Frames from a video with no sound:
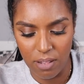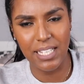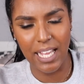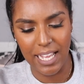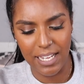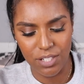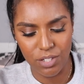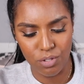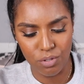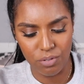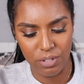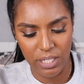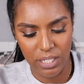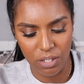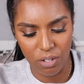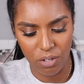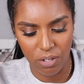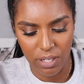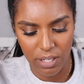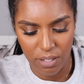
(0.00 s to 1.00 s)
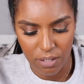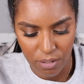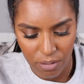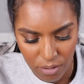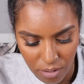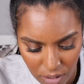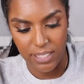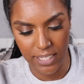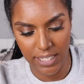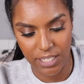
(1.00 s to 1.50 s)
tangerine
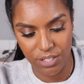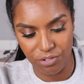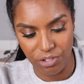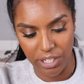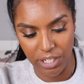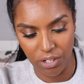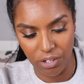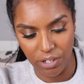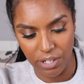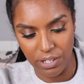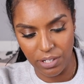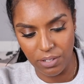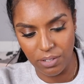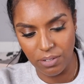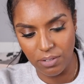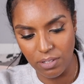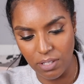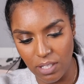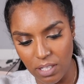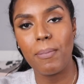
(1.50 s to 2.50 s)
oil, tea tree oil,